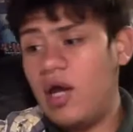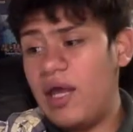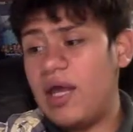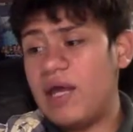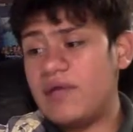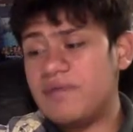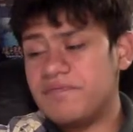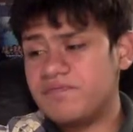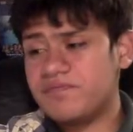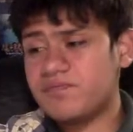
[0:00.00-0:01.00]
And
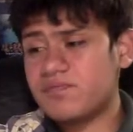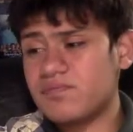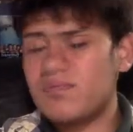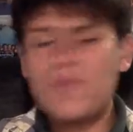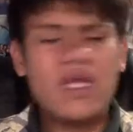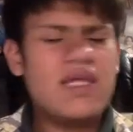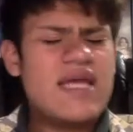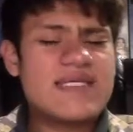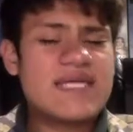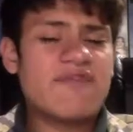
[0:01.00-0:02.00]
yeah,
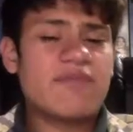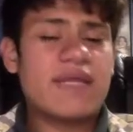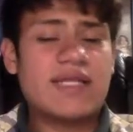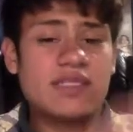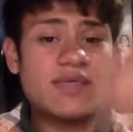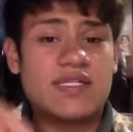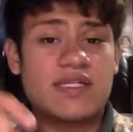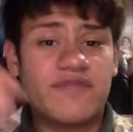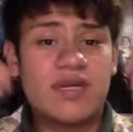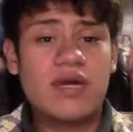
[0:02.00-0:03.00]
and aside from that, that's
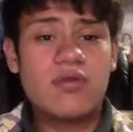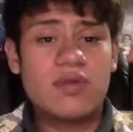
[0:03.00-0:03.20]
basically it for now.